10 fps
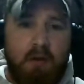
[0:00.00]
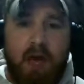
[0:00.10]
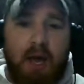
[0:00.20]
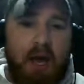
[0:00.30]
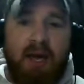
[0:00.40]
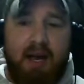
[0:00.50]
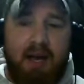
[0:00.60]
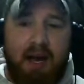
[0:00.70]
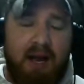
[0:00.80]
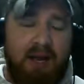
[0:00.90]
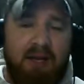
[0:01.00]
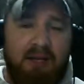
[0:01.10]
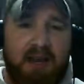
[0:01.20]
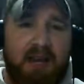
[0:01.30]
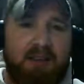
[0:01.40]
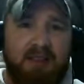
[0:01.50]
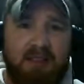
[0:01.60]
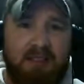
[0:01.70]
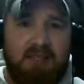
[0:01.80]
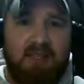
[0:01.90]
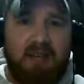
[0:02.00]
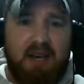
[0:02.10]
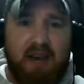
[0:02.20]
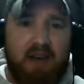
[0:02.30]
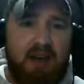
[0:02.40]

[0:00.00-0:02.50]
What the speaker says: Yeah, I got the assistant today.